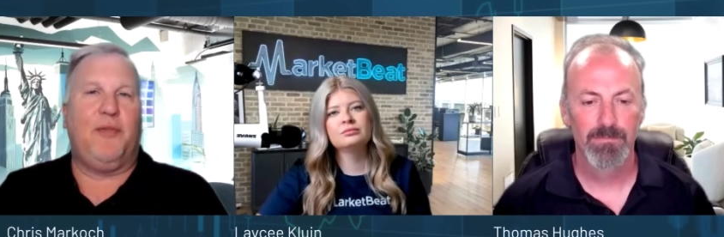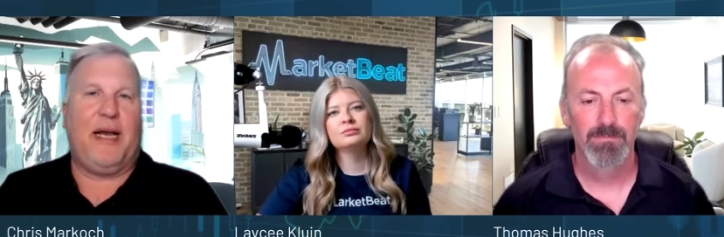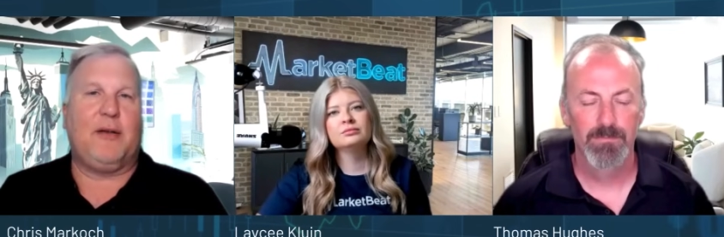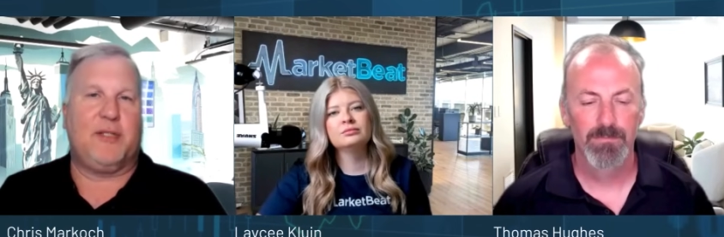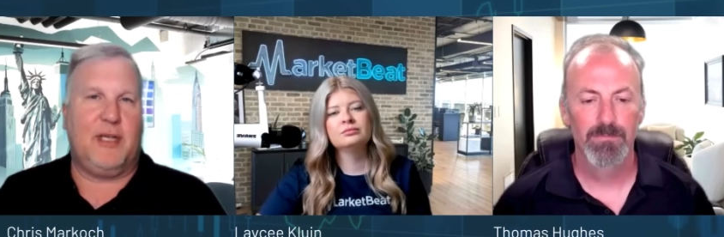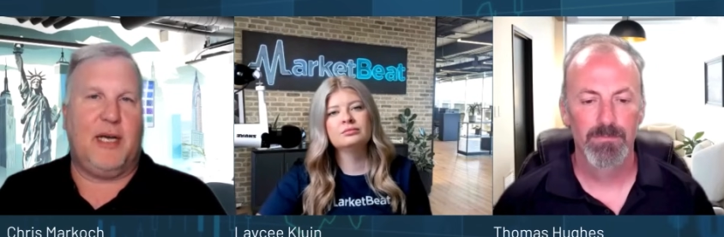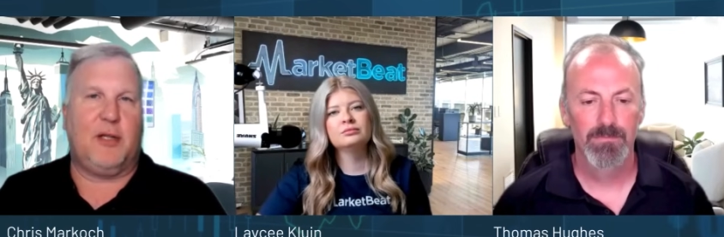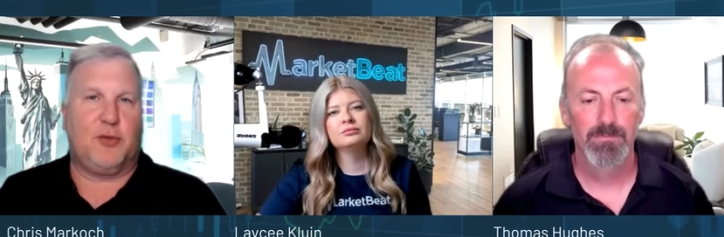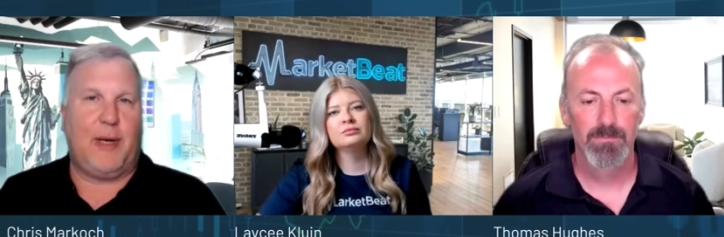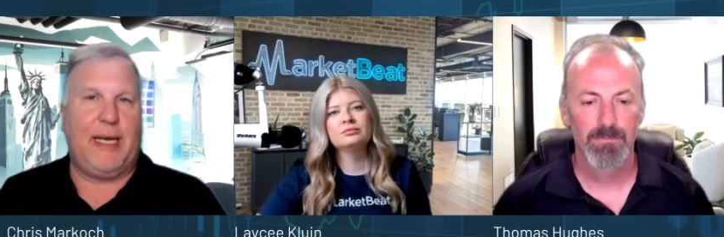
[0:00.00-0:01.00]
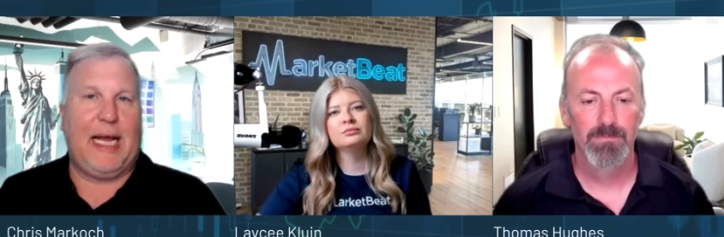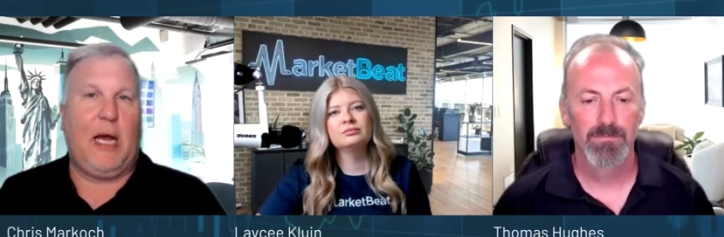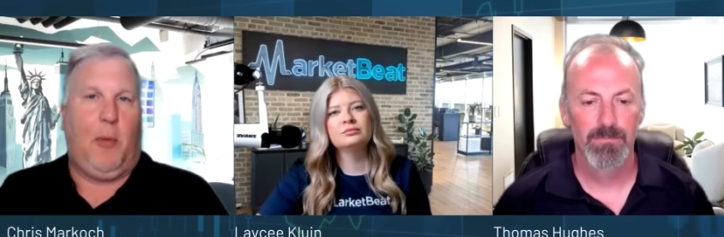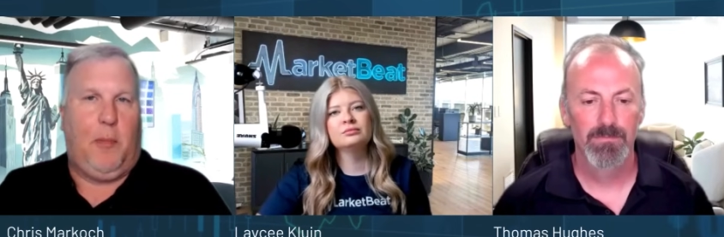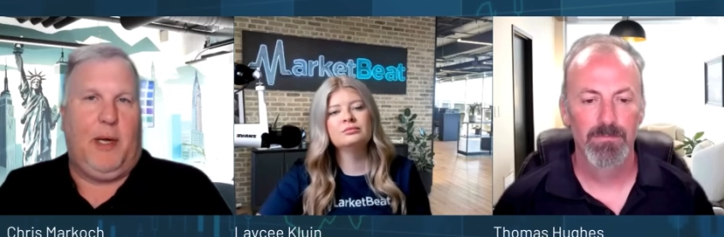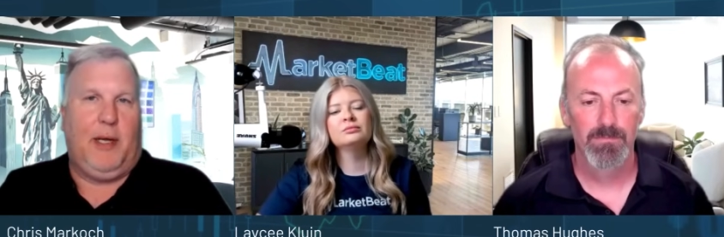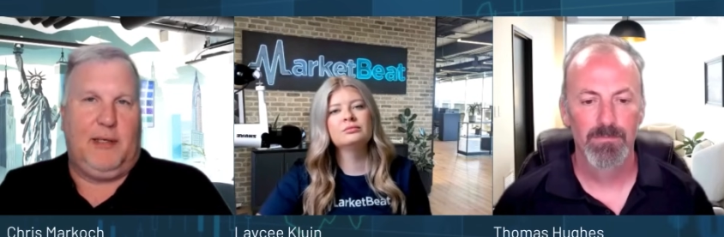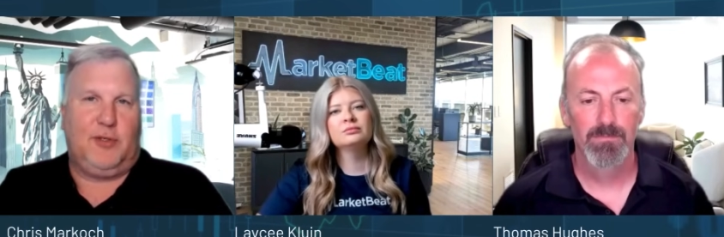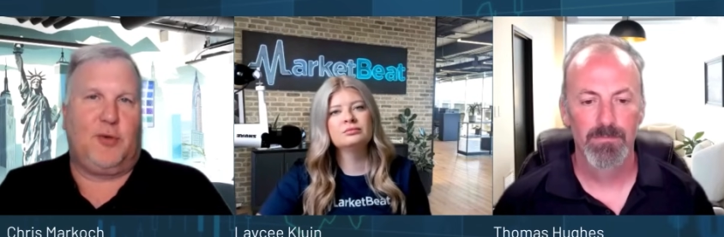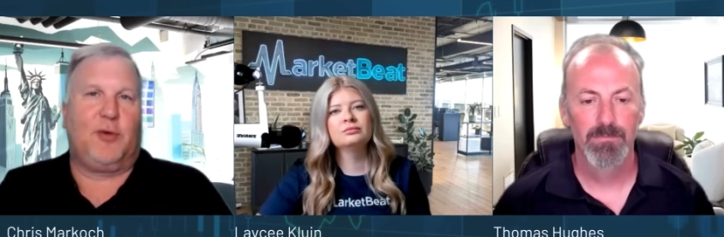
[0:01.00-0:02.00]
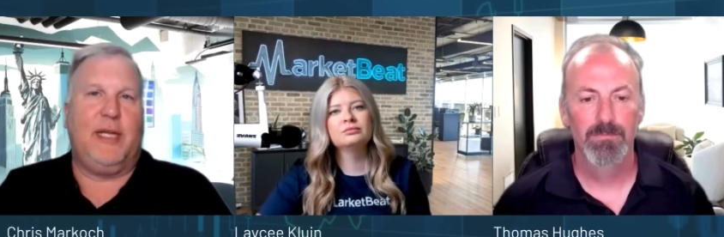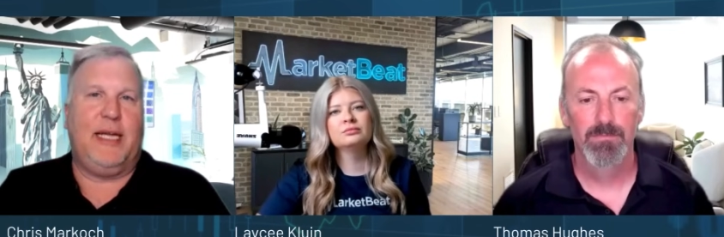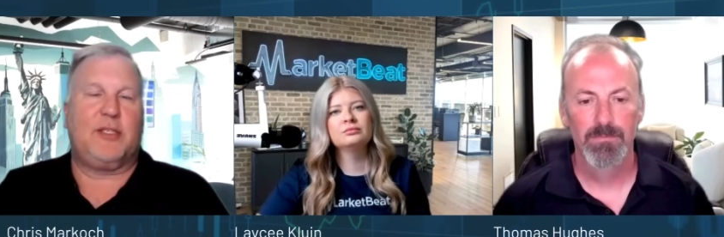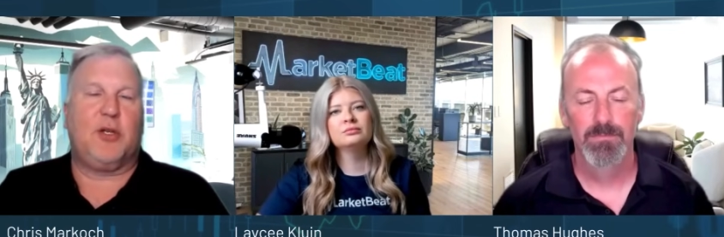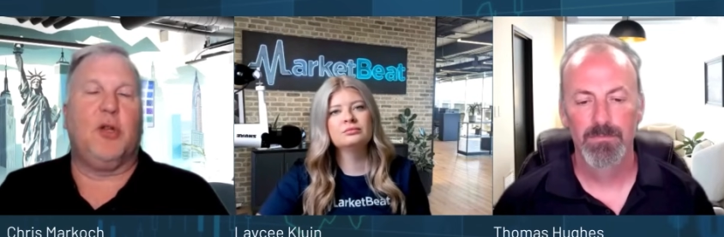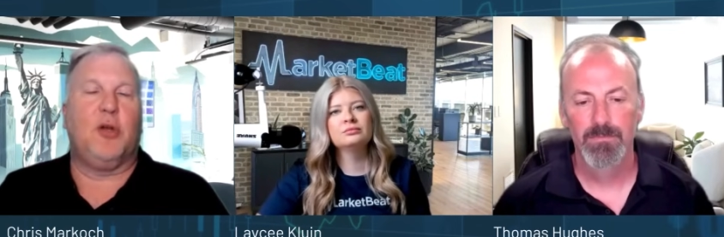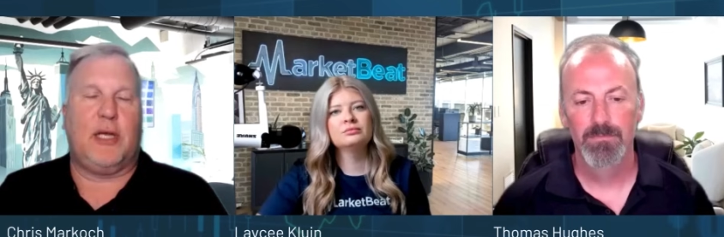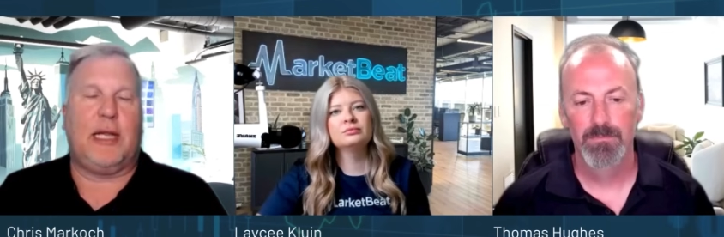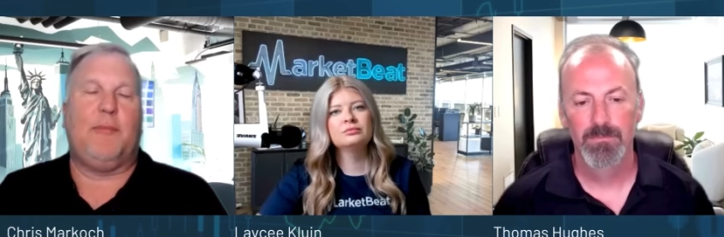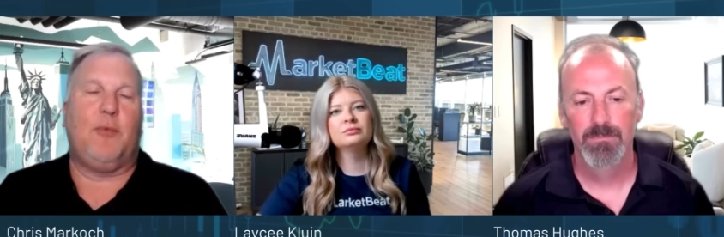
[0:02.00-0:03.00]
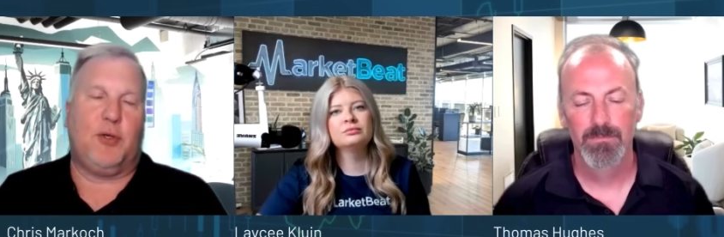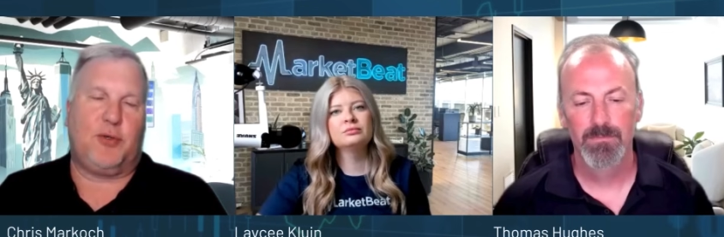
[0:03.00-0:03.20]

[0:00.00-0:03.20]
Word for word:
Speaker 1: thousand dollars right now, but certainly it's going to look a lot more